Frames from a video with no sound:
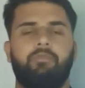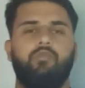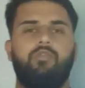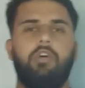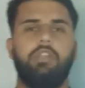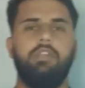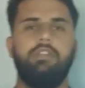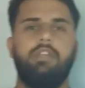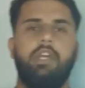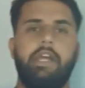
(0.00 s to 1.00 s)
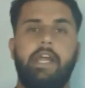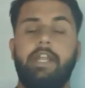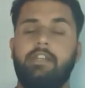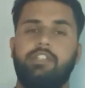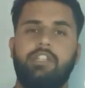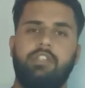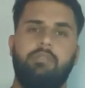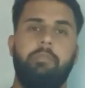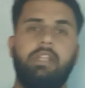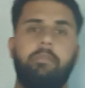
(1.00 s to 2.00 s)
for this, it is just
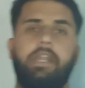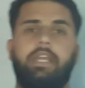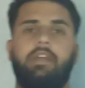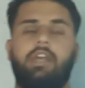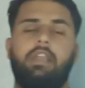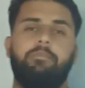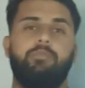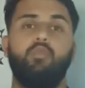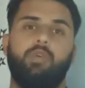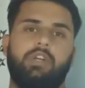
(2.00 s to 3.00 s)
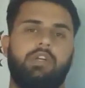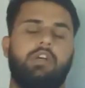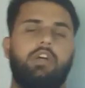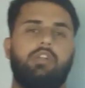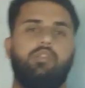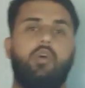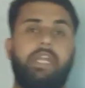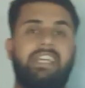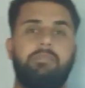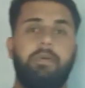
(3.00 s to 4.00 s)
mathematically proved, not
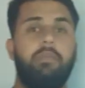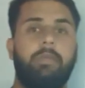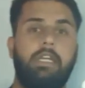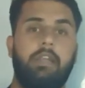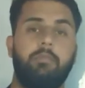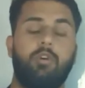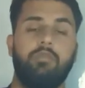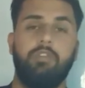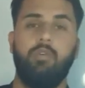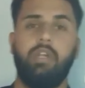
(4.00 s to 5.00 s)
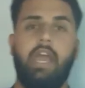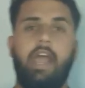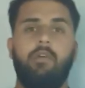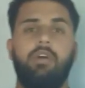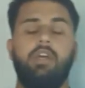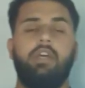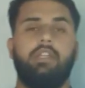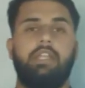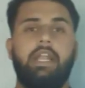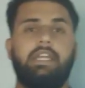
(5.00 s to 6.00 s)
experimentally, because we don't have
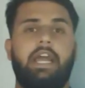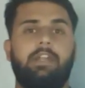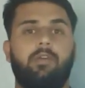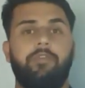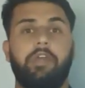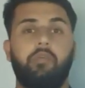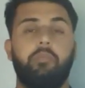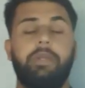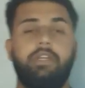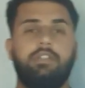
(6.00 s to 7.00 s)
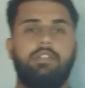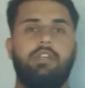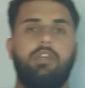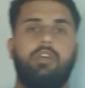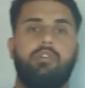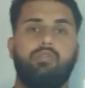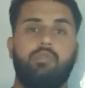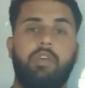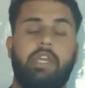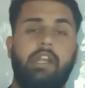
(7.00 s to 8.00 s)
that kind of equipments. So
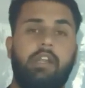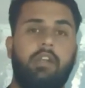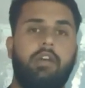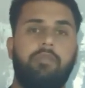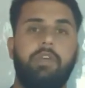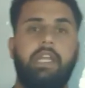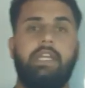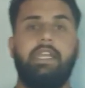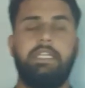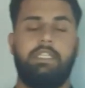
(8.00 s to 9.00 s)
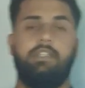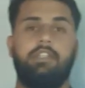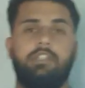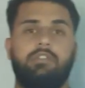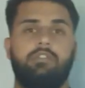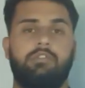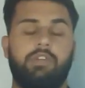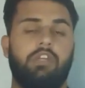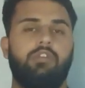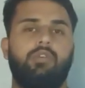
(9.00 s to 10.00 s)
we can test this
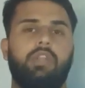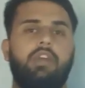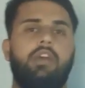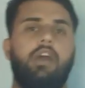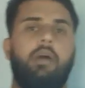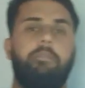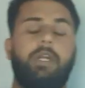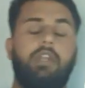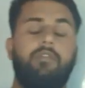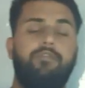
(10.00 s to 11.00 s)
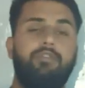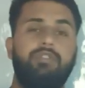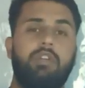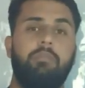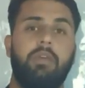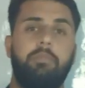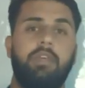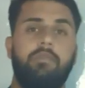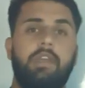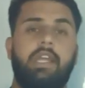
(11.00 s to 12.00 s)
string theory, but in future
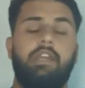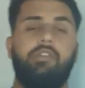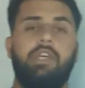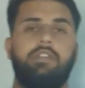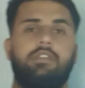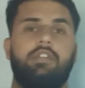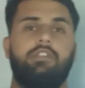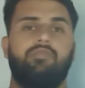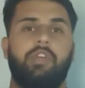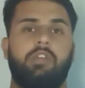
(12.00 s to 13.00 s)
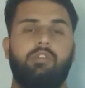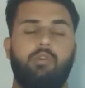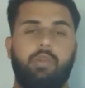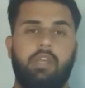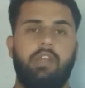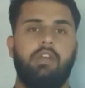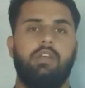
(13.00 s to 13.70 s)
maybe we can test the string theory.